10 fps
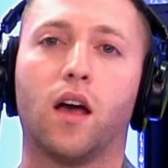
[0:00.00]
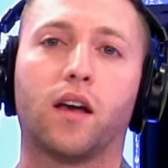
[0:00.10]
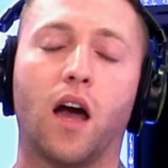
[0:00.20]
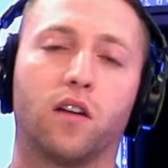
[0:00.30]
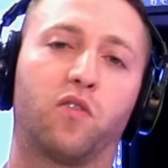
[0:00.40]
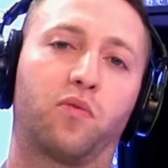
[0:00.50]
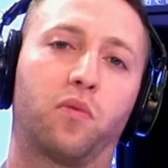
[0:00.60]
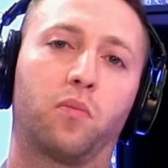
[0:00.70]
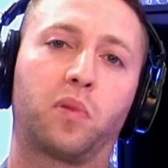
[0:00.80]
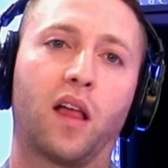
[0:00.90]
kind of
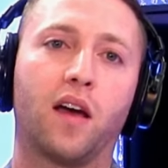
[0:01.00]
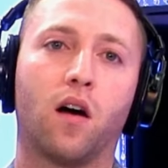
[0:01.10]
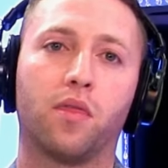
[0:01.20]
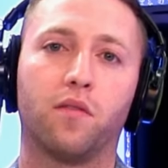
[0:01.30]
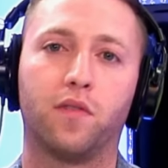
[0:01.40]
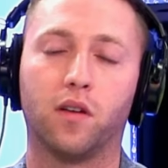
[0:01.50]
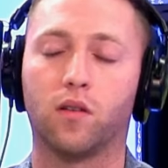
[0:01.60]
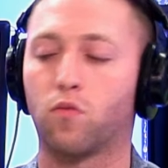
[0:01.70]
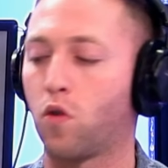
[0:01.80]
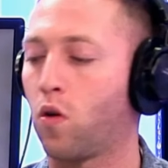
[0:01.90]
play on the
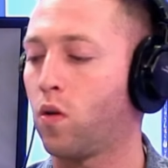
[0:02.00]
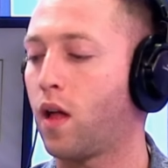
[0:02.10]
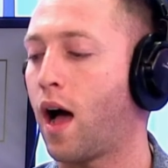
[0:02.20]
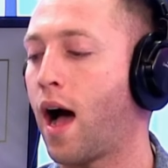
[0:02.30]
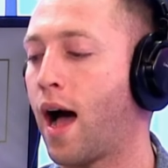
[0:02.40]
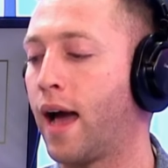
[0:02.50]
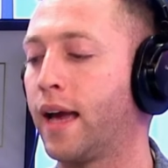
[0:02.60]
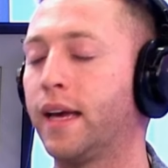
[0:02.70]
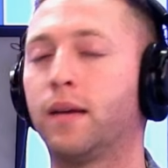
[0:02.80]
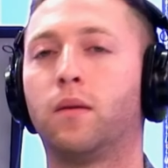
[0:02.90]
villain role,
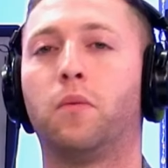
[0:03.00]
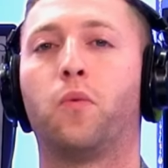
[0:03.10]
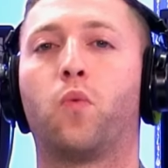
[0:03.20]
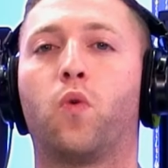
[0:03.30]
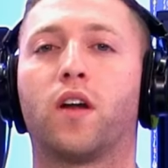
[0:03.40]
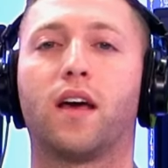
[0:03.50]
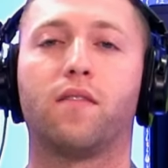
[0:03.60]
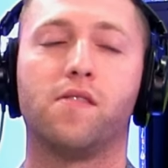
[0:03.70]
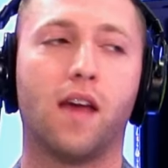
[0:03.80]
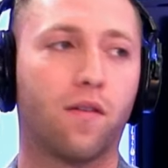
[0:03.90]
I would have
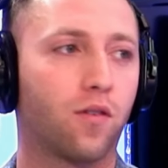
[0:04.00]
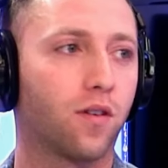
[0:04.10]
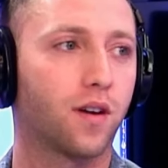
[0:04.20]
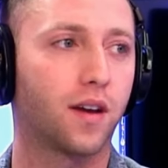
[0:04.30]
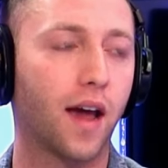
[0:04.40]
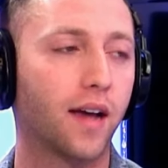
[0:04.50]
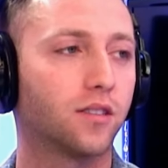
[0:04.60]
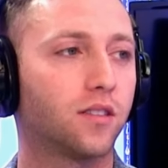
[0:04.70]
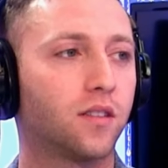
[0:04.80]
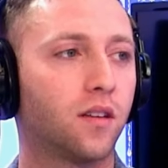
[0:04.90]
never
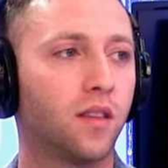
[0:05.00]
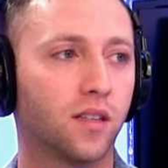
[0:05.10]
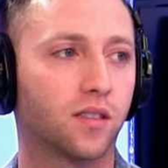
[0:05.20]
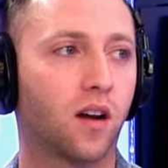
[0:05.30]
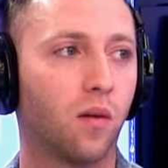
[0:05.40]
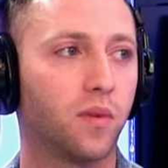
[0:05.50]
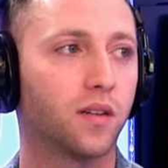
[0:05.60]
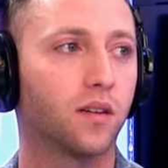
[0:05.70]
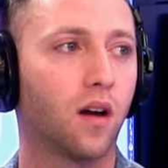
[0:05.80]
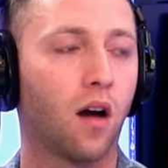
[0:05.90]
guessed this coming,
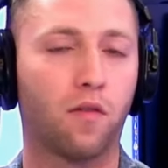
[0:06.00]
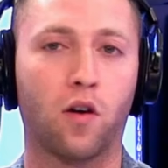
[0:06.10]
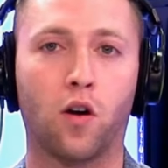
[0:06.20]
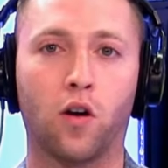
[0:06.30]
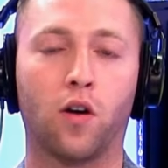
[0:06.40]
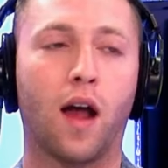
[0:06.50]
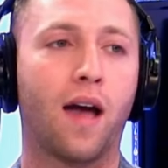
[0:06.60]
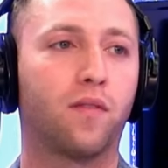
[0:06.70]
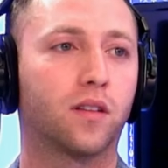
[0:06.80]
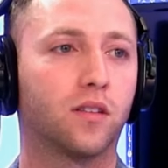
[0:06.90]
of her
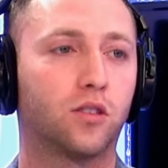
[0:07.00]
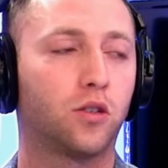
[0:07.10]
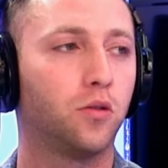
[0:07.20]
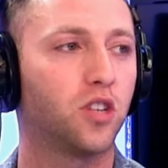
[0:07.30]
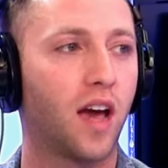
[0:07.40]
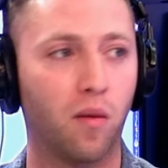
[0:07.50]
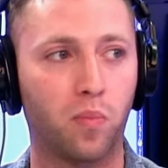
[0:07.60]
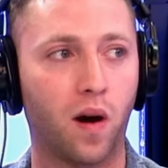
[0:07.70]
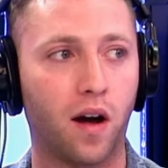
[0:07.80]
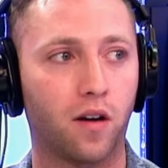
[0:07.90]
having this huge
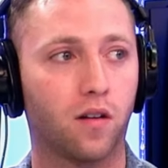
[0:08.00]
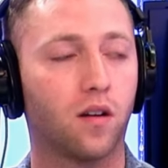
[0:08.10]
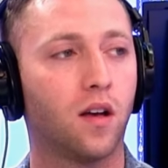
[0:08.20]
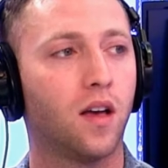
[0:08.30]
empire,